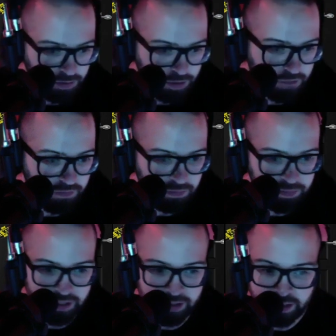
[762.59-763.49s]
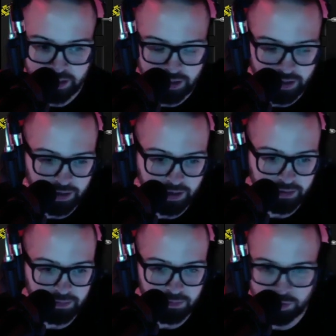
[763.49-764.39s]
government,
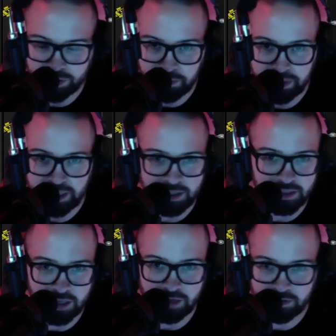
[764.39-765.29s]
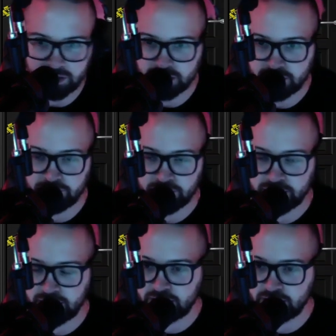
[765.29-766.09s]
what the media is covering and stuff like that.